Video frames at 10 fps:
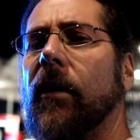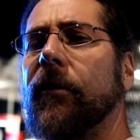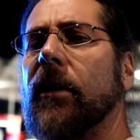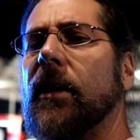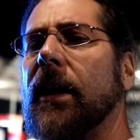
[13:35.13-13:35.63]

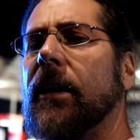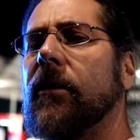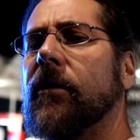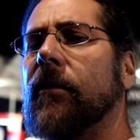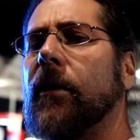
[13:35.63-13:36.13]
After
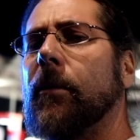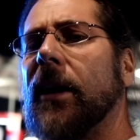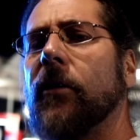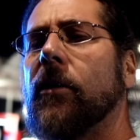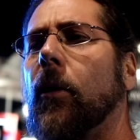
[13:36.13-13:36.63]
9 or something.
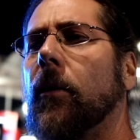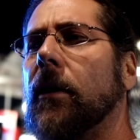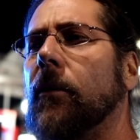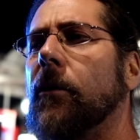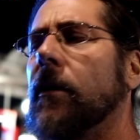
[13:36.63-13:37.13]
But it's colder.